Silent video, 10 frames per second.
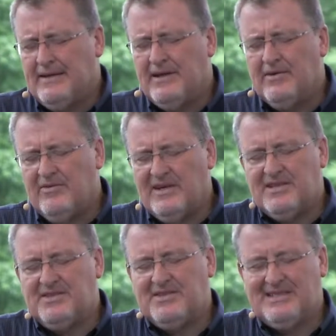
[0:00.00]
None of
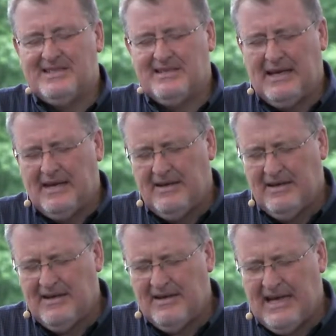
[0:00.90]
us
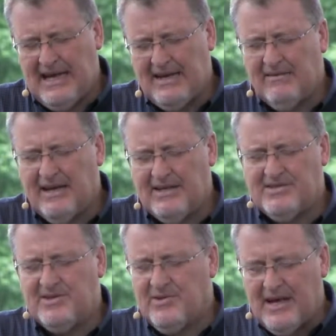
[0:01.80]

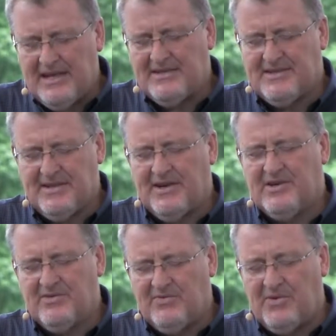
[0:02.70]
has grace in
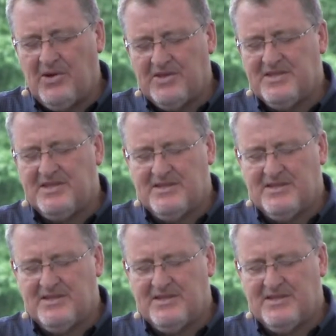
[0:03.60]
our default